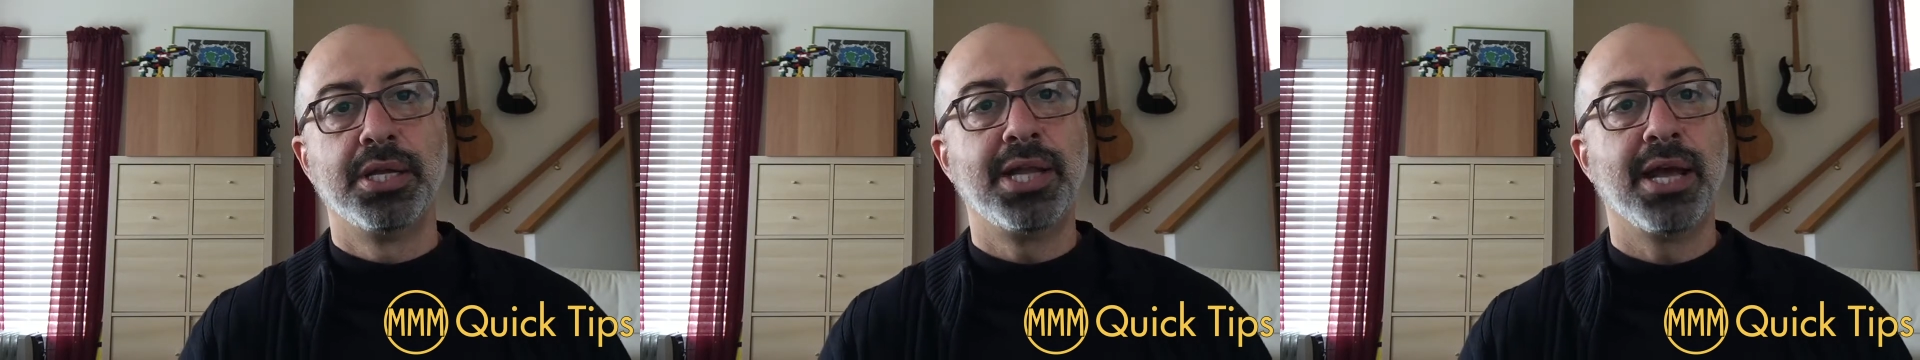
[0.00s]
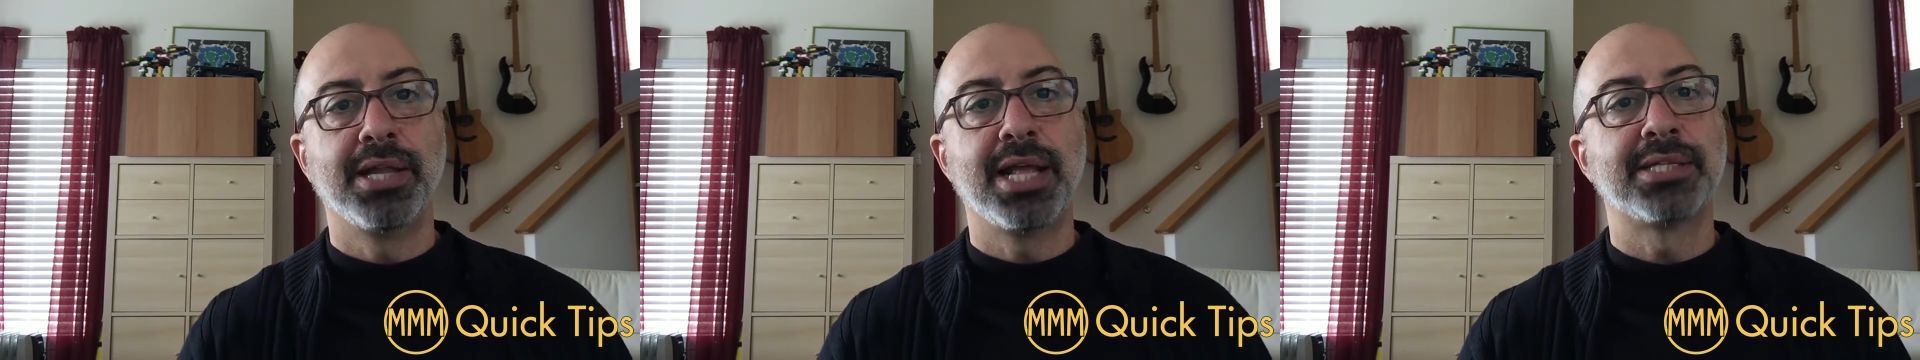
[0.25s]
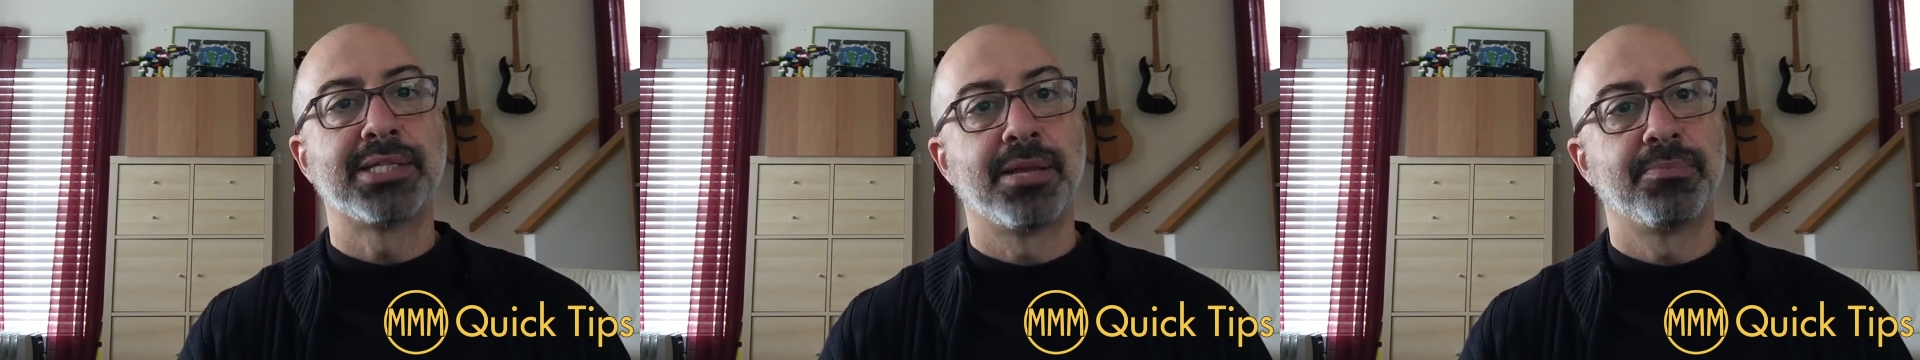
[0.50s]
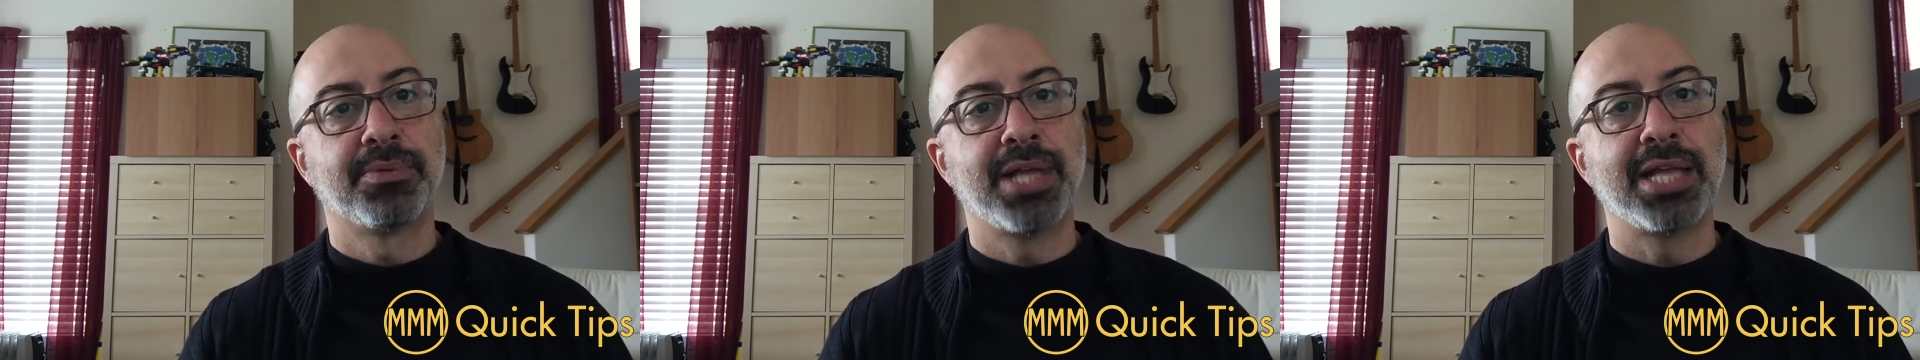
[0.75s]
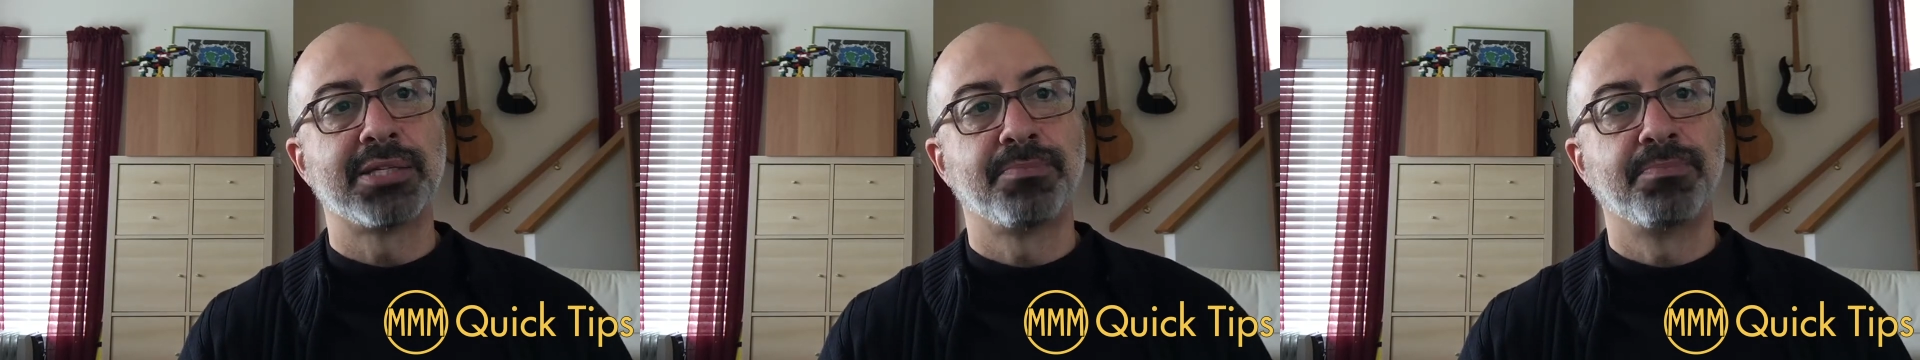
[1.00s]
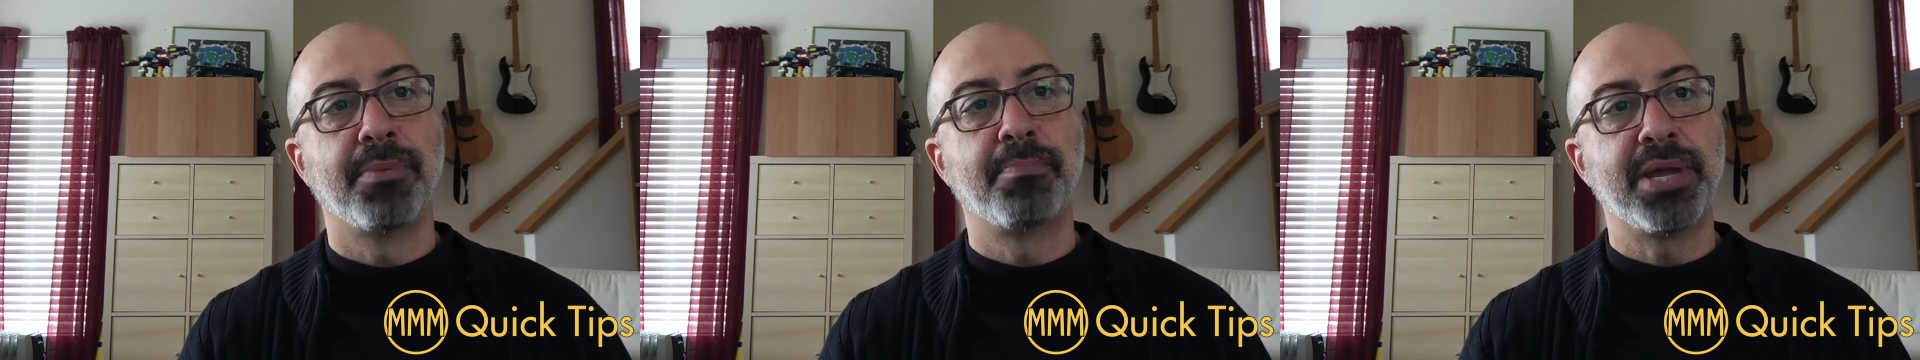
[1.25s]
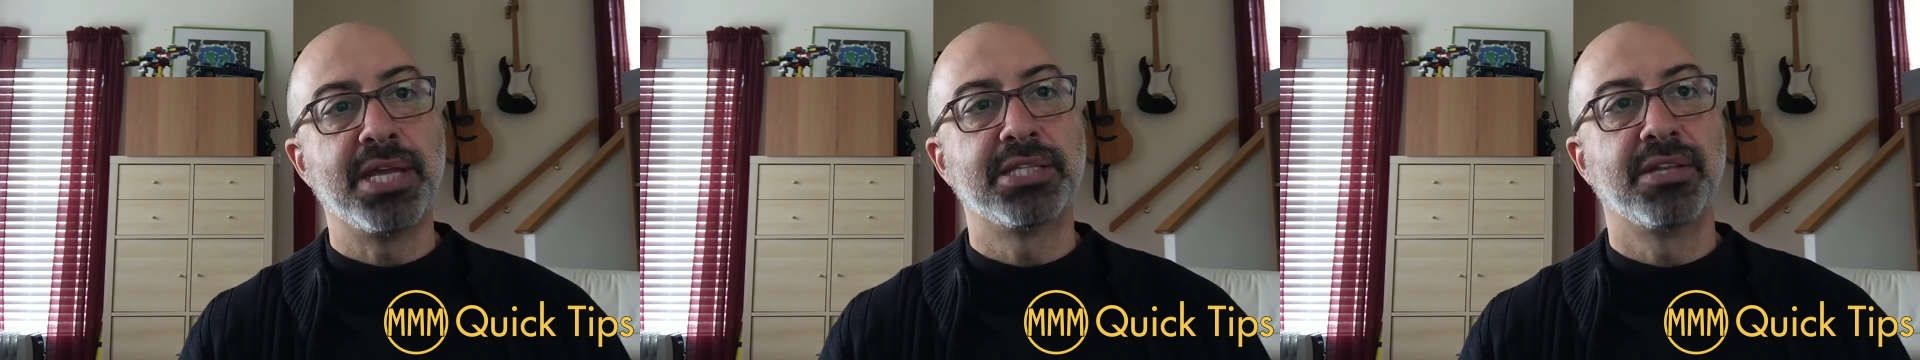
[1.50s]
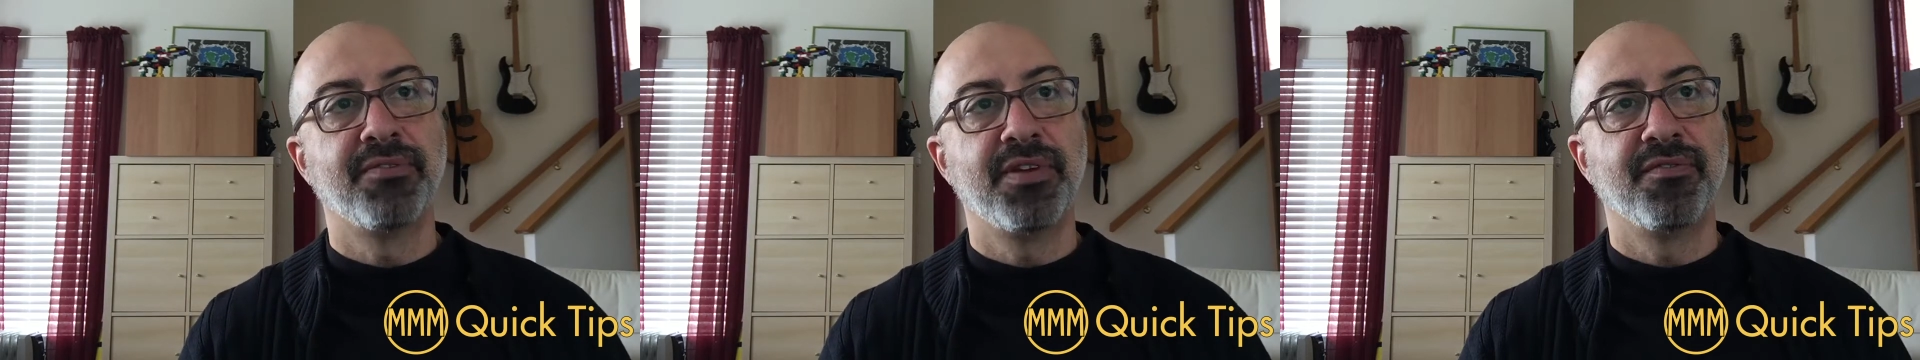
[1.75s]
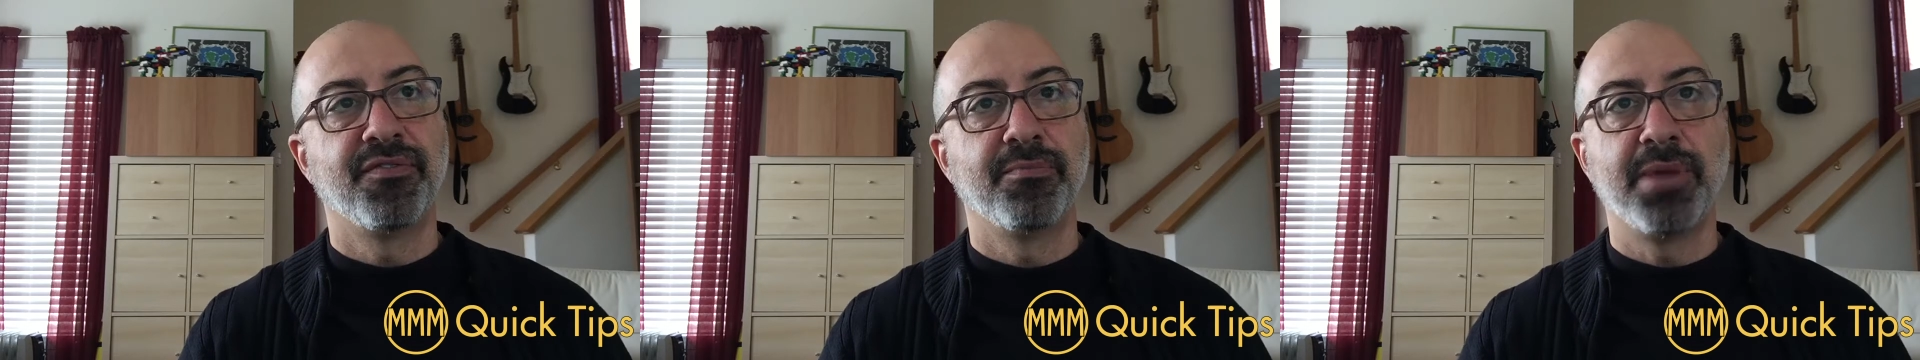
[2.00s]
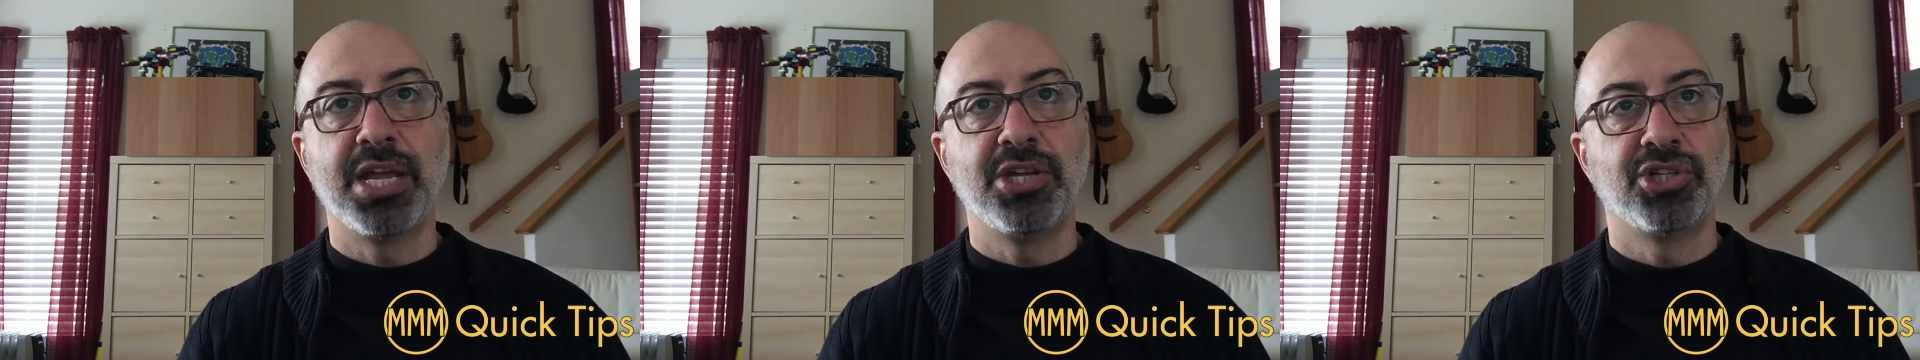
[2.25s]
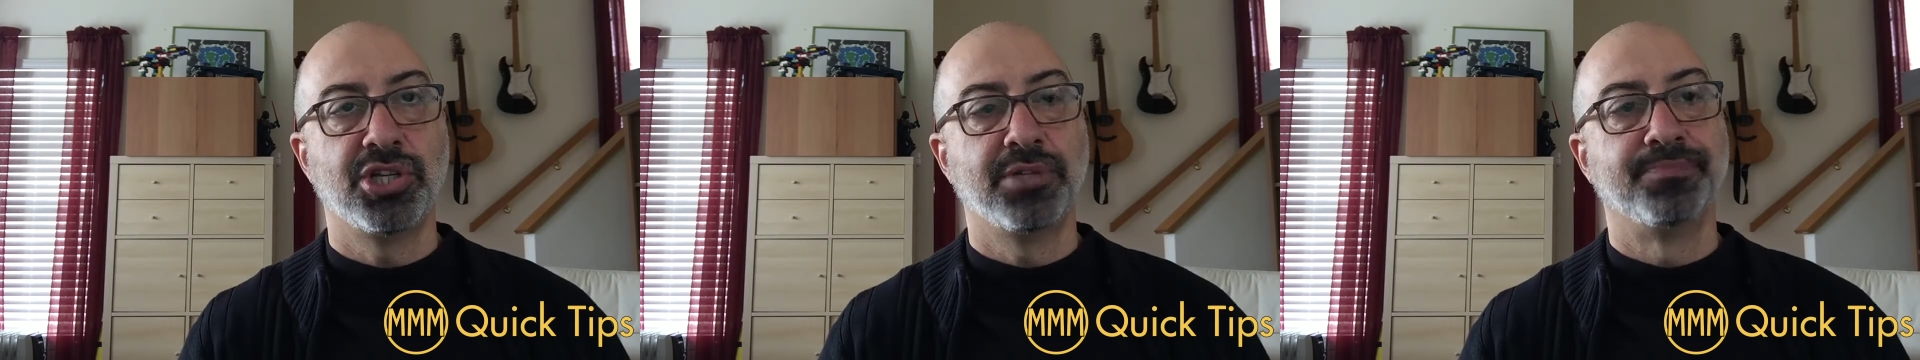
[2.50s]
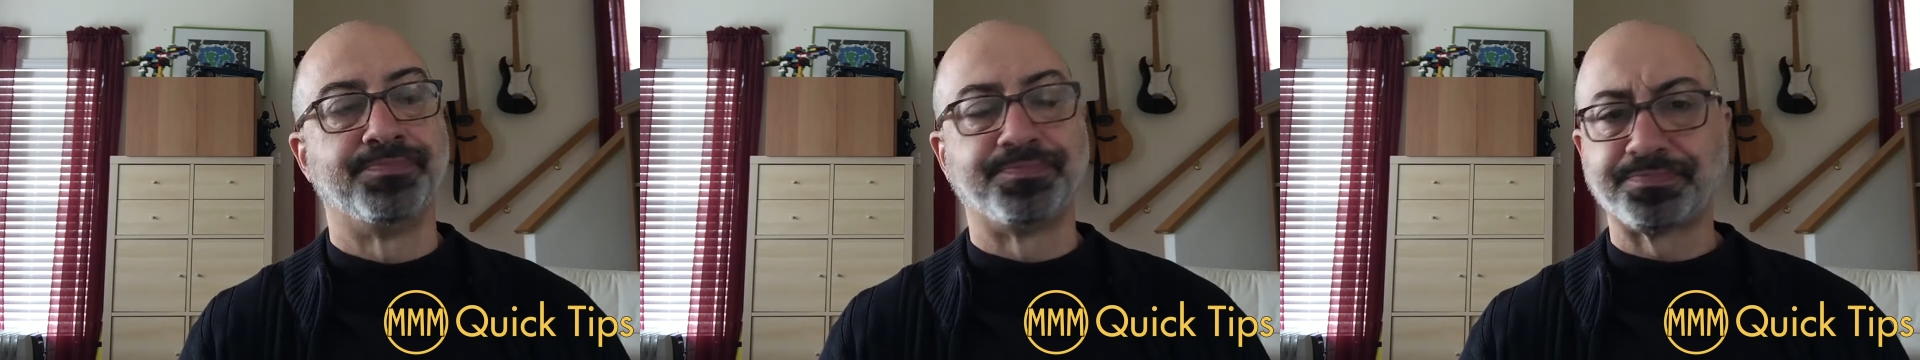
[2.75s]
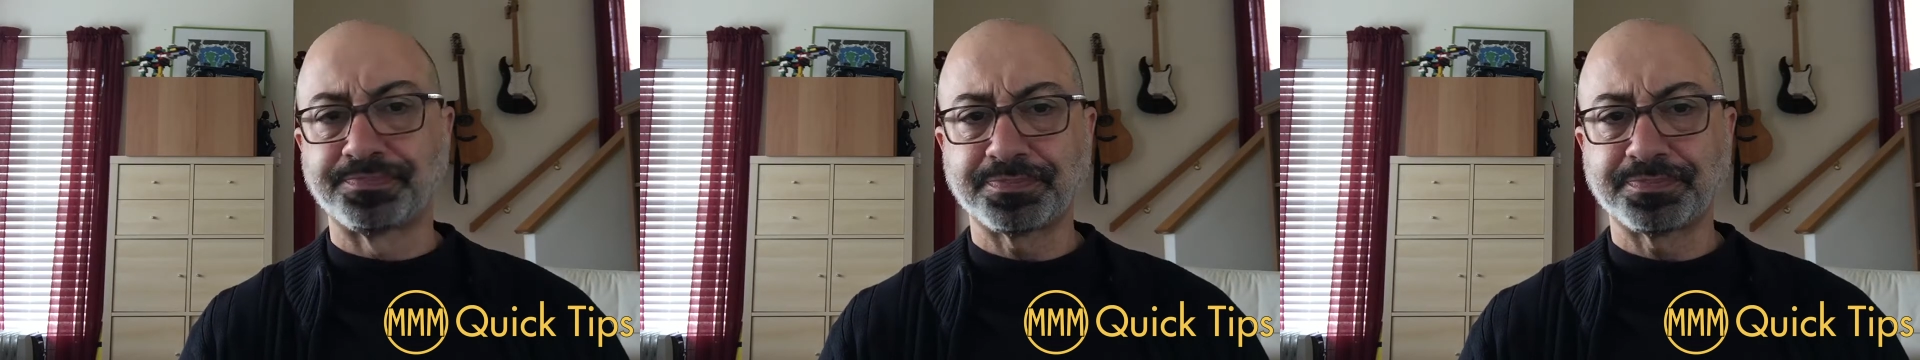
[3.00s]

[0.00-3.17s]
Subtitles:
Now that's a piece of information